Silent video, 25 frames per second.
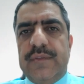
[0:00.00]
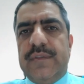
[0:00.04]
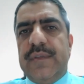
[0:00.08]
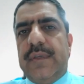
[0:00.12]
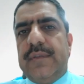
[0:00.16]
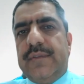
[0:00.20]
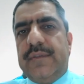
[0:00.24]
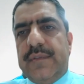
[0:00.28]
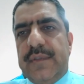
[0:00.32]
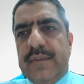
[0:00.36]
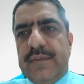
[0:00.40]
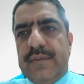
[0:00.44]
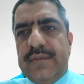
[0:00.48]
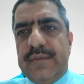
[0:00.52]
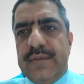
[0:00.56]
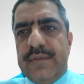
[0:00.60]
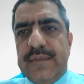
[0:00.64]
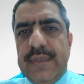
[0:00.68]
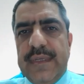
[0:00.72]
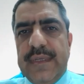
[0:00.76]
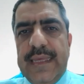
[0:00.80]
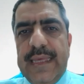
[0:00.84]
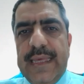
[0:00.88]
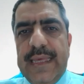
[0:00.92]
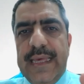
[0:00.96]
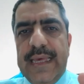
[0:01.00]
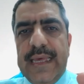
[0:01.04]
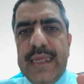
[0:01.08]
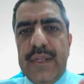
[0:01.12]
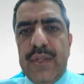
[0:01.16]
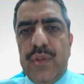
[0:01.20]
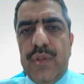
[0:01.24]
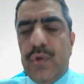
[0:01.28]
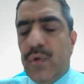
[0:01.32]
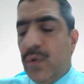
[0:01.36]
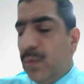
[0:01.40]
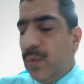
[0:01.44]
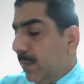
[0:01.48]
success.
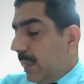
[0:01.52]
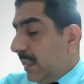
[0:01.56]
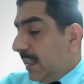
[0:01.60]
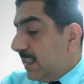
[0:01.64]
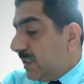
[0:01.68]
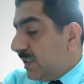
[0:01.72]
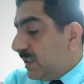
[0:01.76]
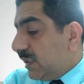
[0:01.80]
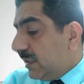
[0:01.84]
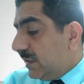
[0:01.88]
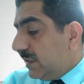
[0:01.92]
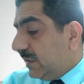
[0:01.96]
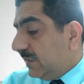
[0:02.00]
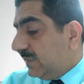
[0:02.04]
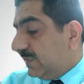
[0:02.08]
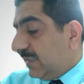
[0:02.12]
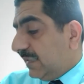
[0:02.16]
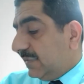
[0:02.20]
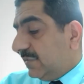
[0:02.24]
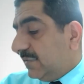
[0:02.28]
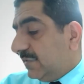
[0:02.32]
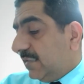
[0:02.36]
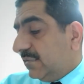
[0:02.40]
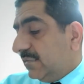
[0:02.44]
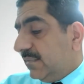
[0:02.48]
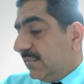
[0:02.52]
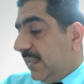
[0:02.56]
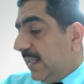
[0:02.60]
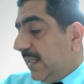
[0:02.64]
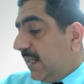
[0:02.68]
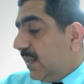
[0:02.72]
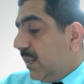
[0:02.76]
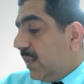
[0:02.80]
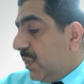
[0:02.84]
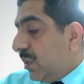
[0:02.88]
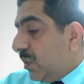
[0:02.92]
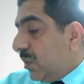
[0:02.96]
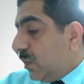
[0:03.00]
And you mentioned the success
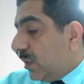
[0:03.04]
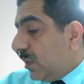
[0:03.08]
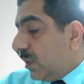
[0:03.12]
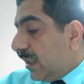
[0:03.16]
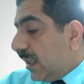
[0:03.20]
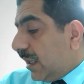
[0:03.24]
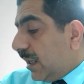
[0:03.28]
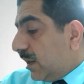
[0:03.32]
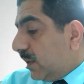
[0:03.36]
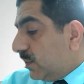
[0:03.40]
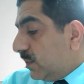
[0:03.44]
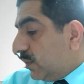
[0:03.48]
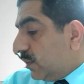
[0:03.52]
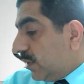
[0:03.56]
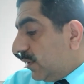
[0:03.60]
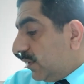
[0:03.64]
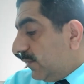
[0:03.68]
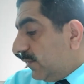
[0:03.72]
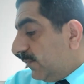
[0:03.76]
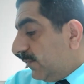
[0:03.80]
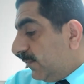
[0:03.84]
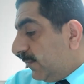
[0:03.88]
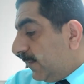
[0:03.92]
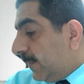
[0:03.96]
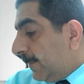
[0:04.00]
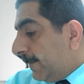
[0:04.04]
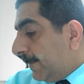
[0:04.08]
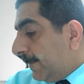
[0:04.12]
rate were out of